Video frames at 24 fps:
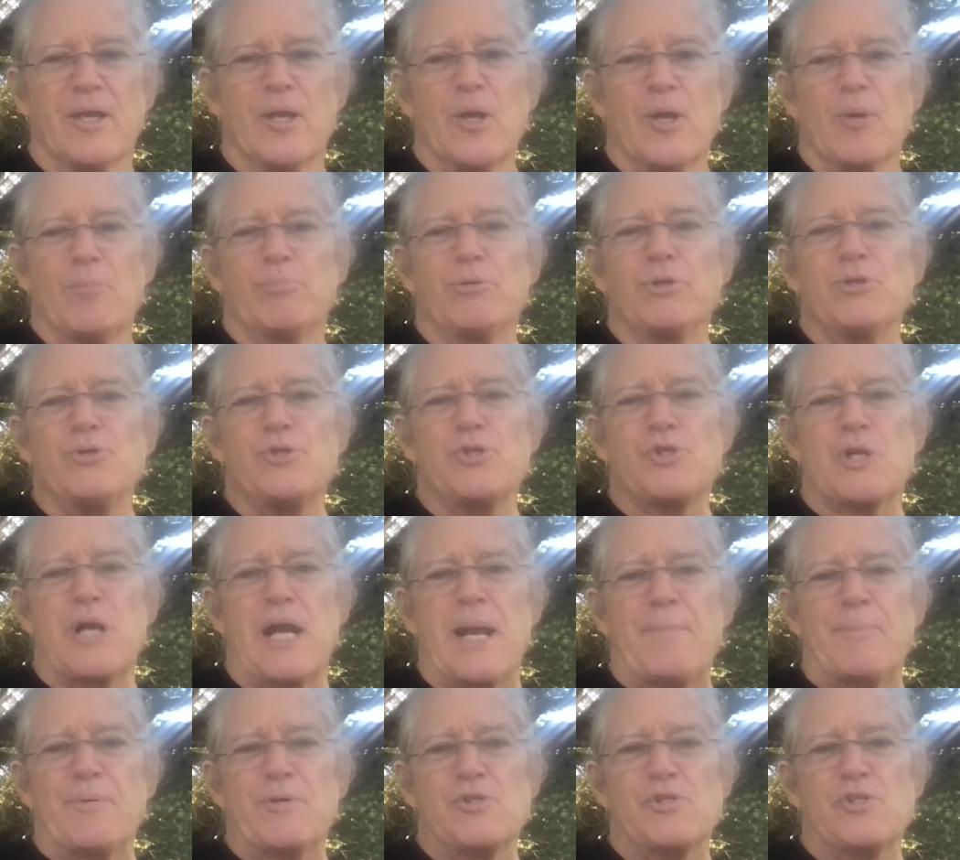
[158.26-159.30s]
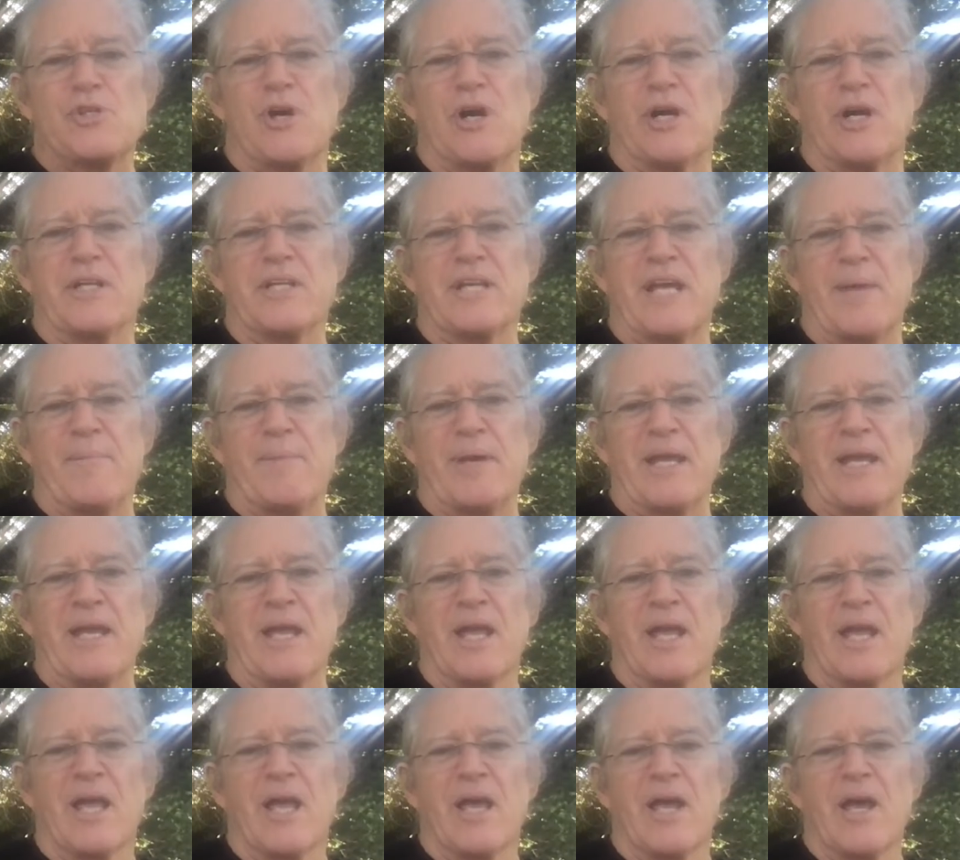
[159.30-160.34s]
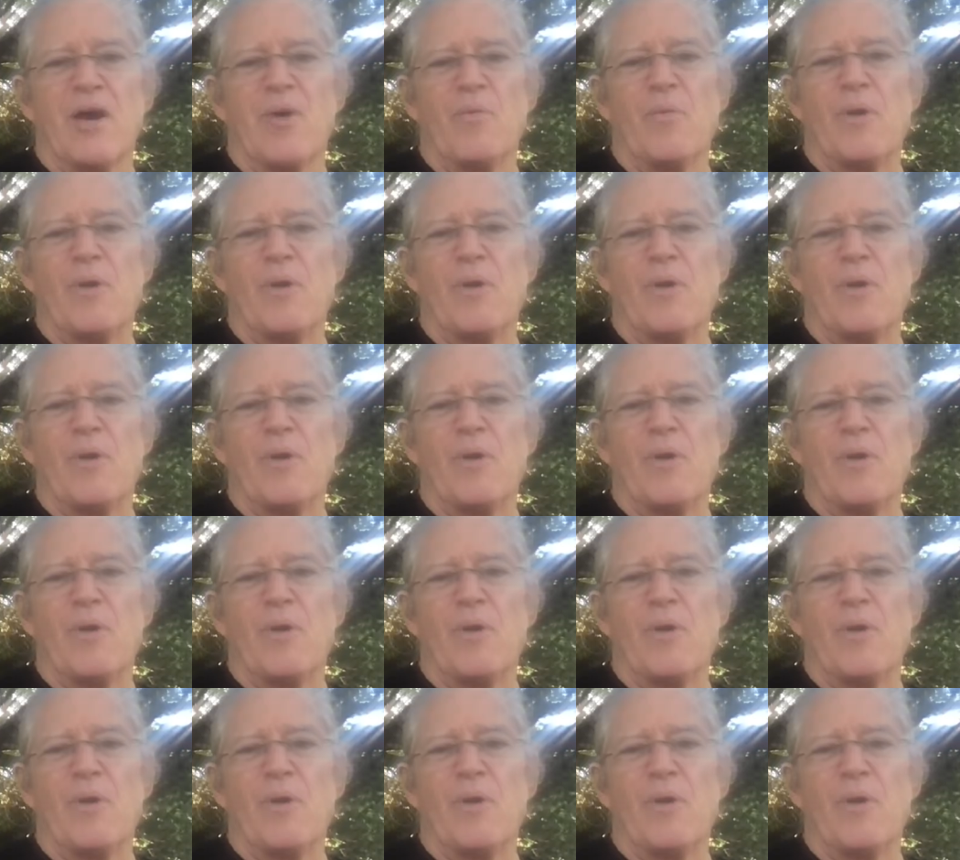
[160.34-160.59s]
Blue stripers saw it coming when